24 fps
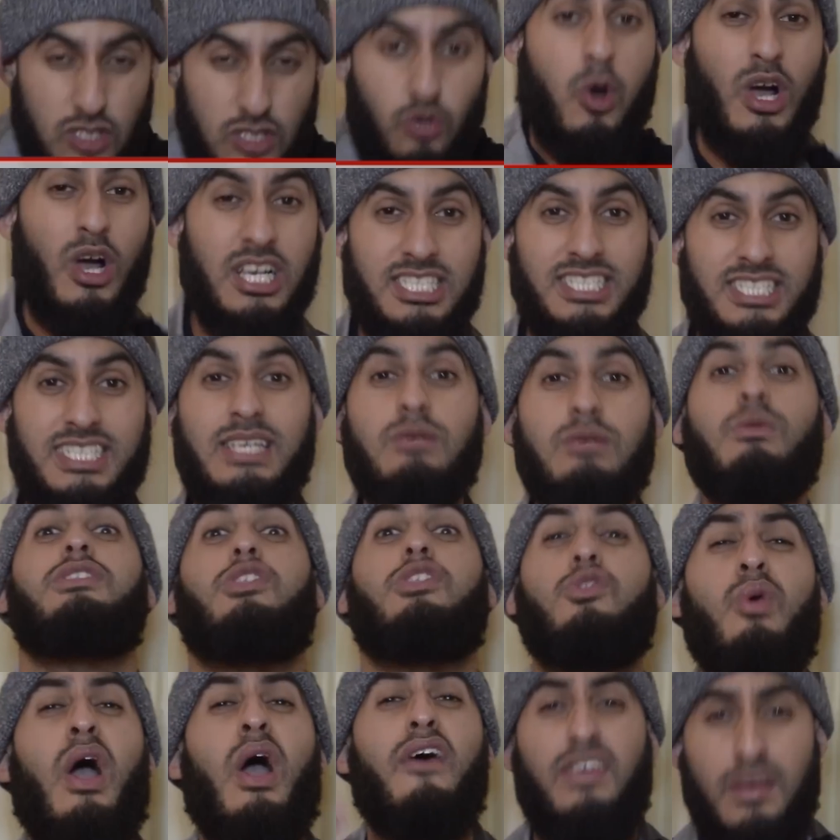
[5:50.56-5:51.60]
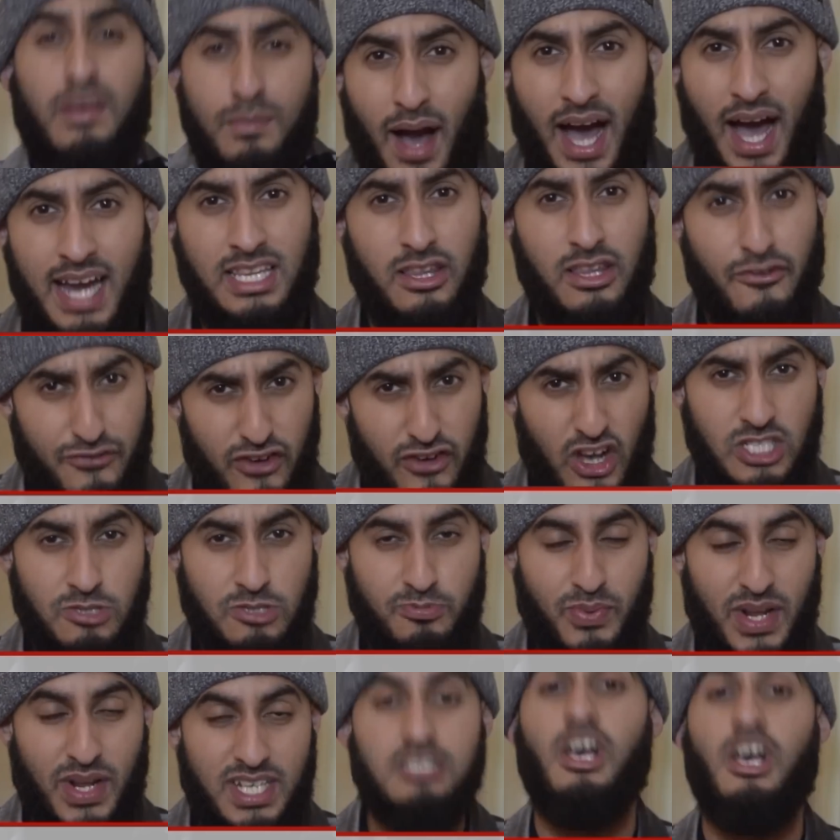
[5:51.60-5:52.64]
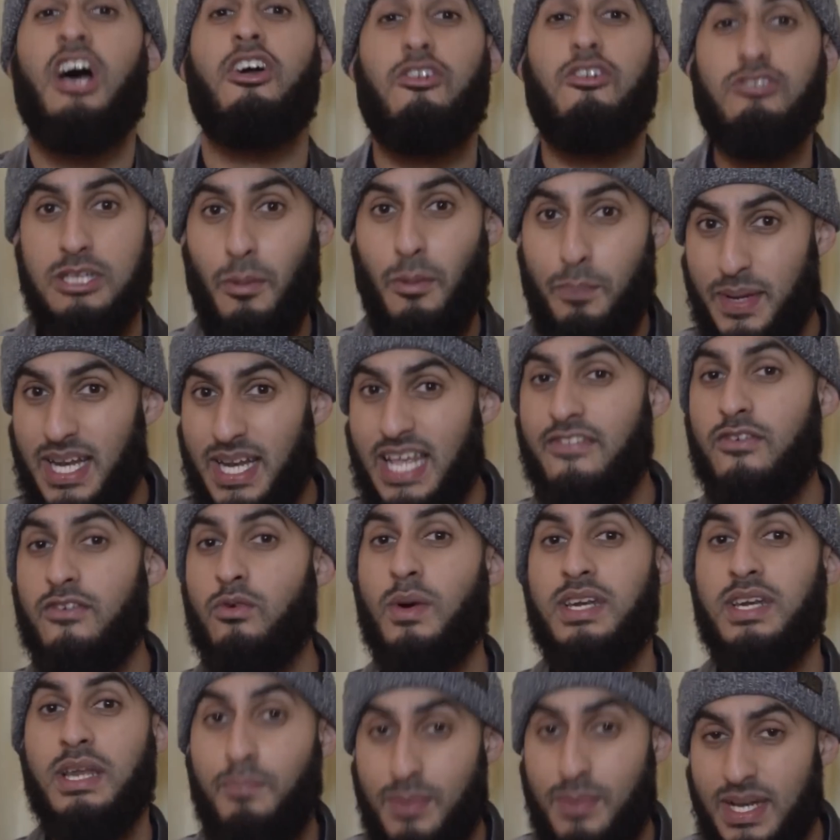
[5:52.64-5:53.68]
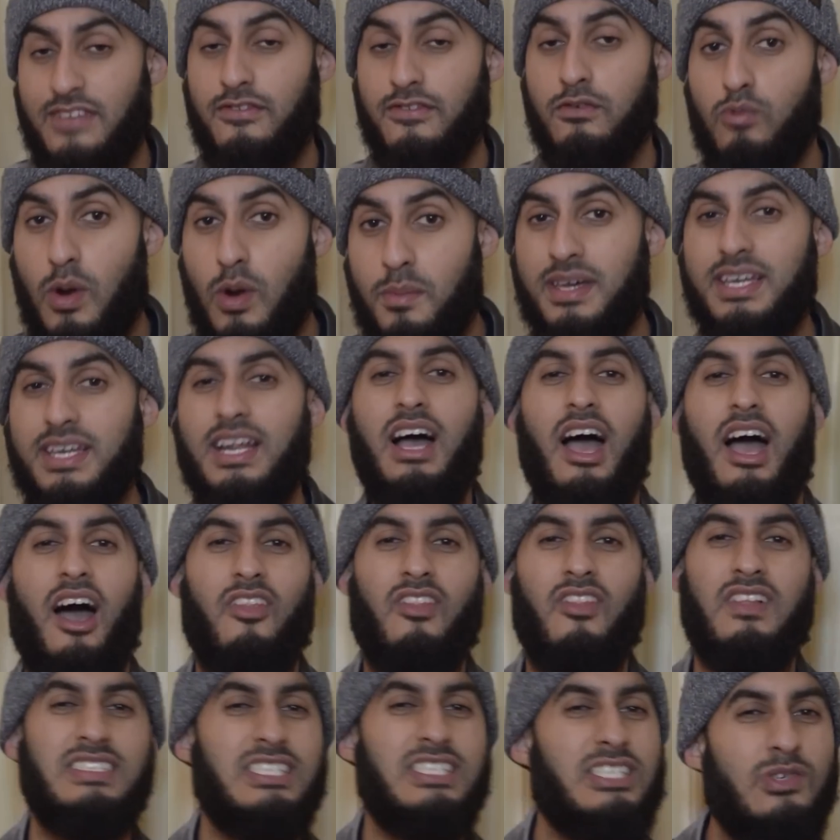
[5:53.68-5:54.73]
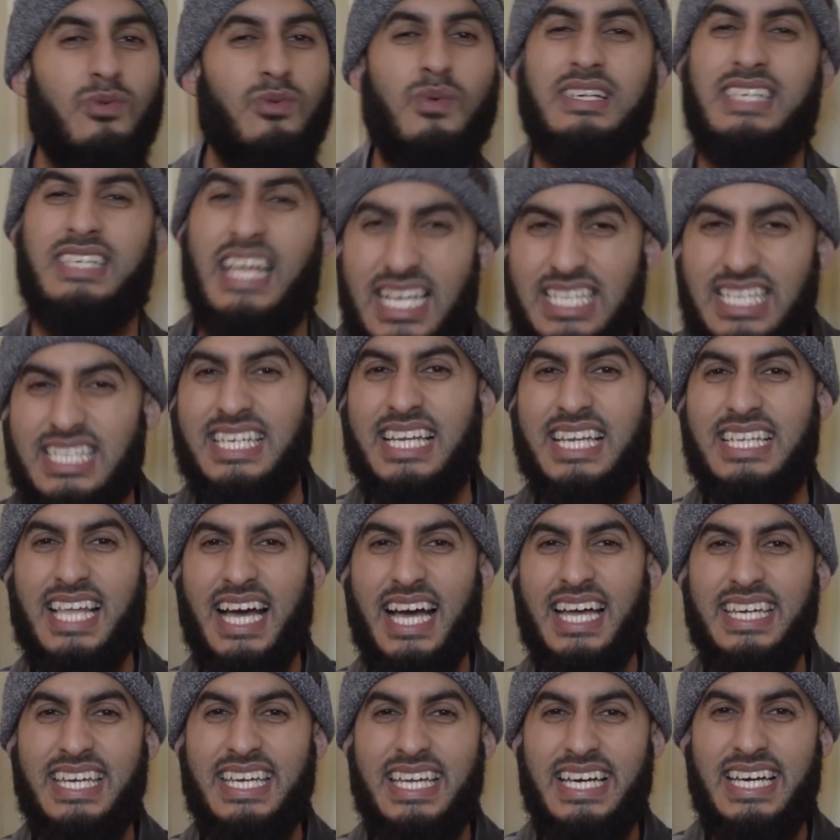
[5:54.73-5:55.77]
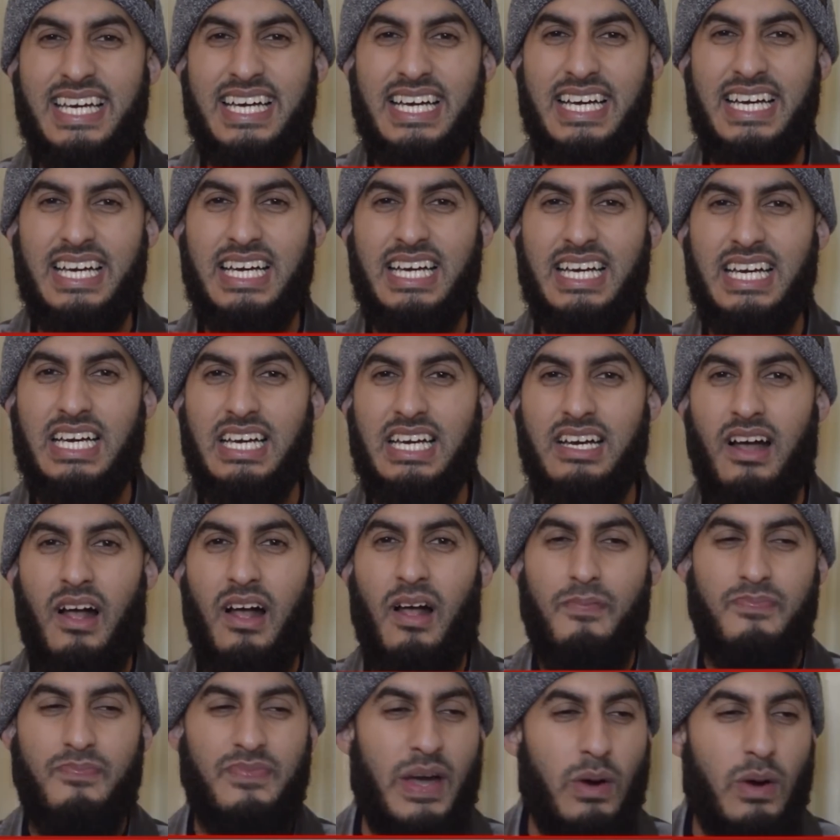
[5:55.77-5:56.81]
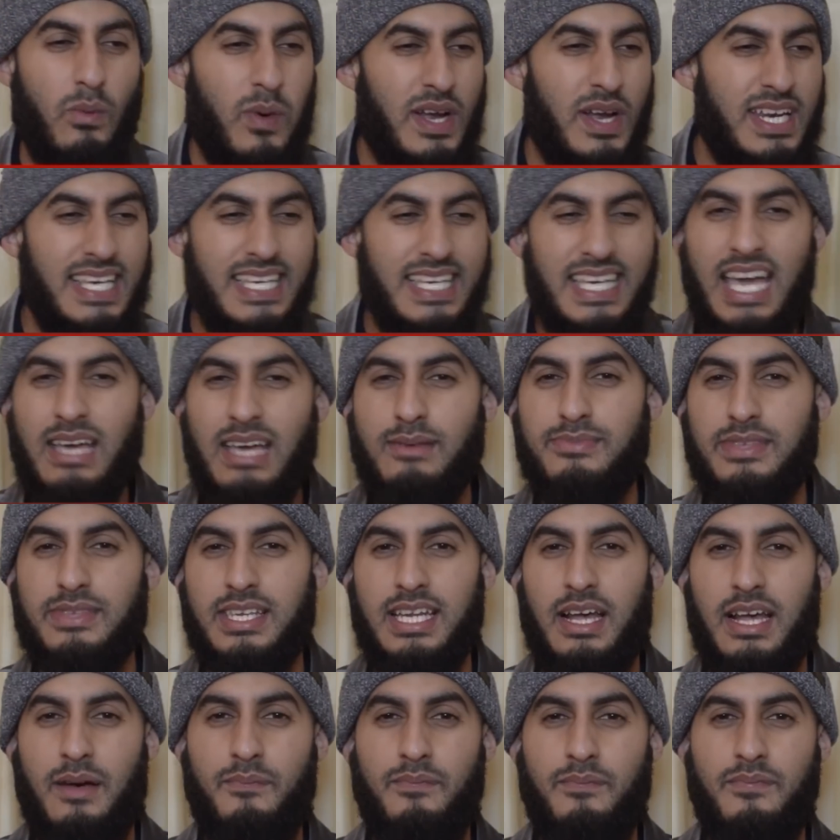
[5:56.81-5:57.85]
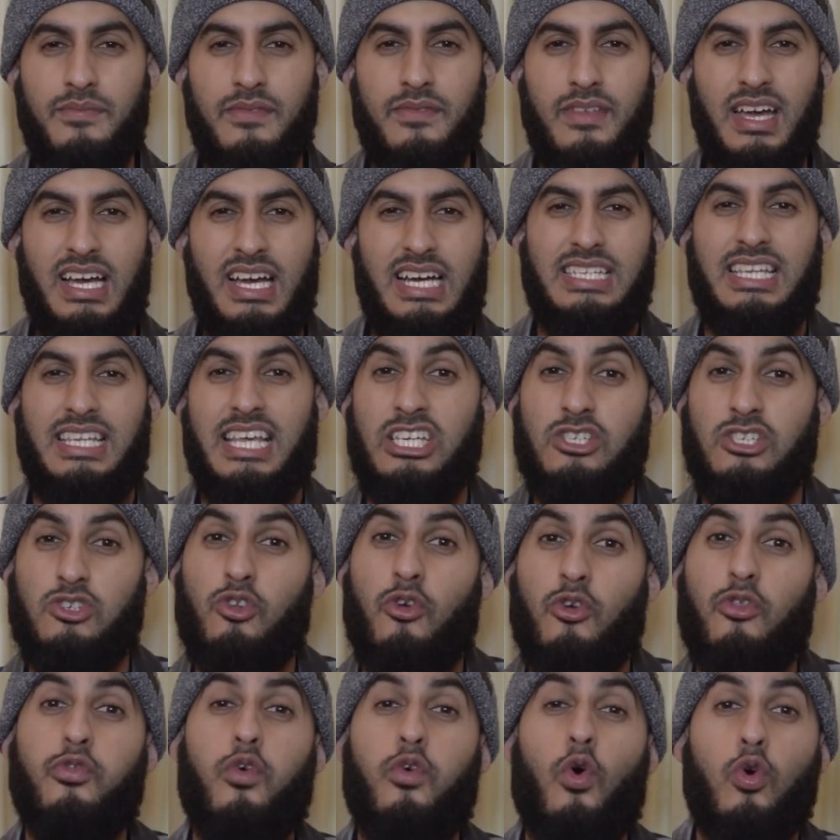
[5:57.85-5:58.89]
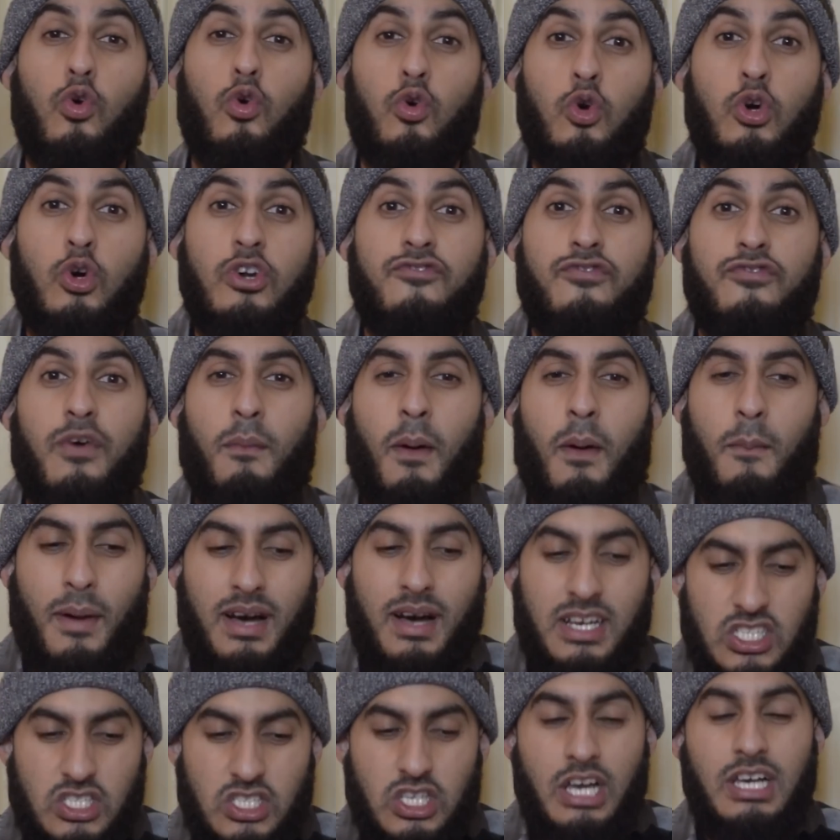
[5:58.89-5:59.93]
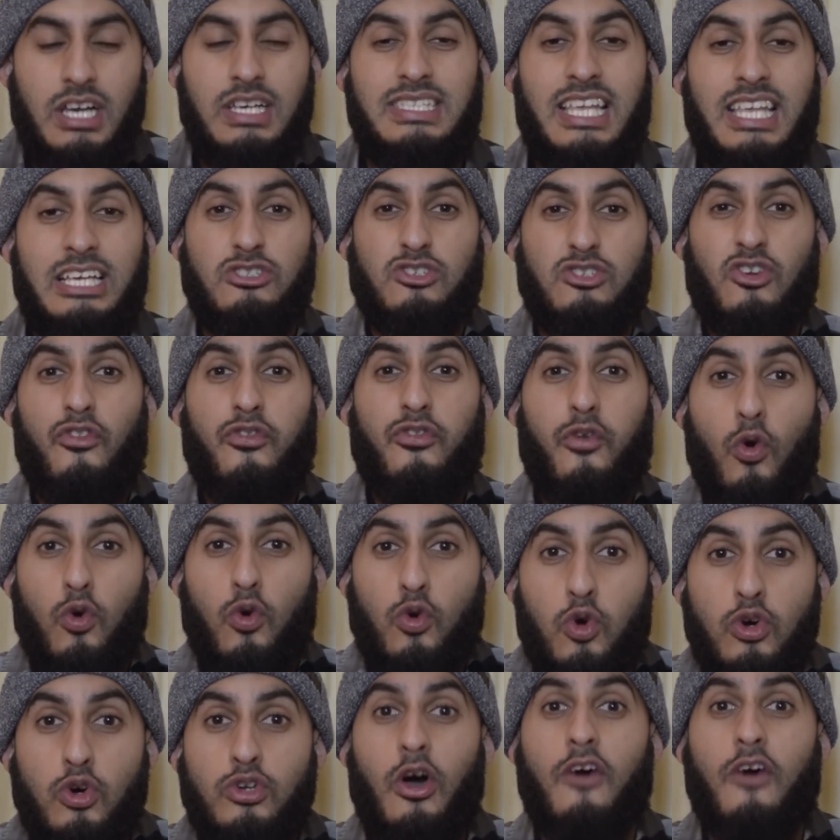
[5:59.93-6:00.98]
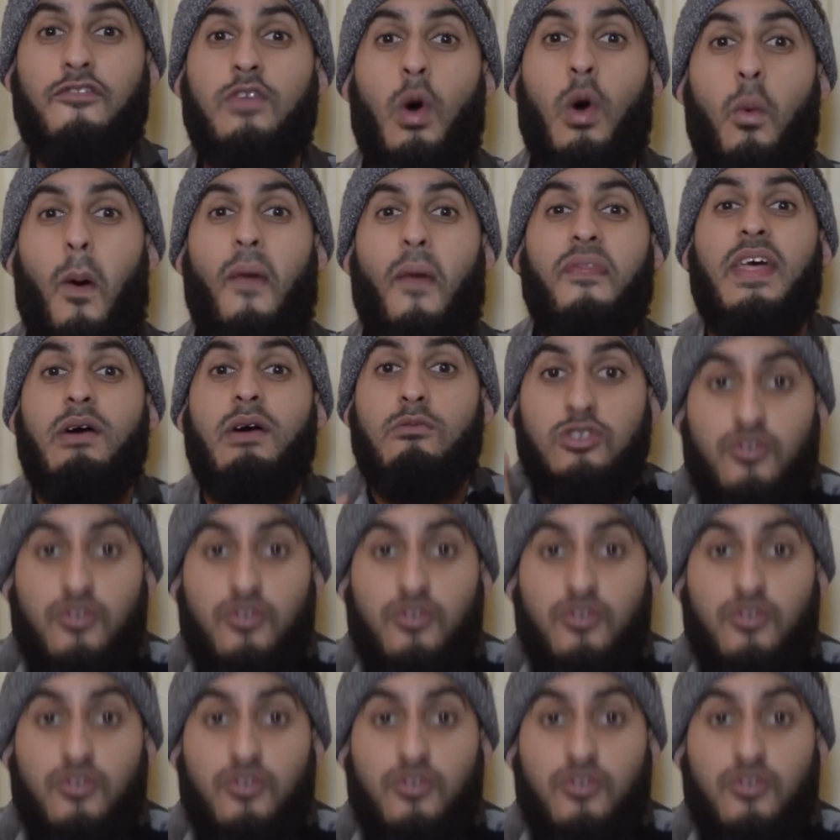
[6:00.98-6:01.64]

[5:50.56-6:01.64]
is questioning whether you have iman in the first place. Because the believing men and believing women, Allah said, you know what they should have done? That when it came to them, they should have thought good from amongst, they should have thought good of the one that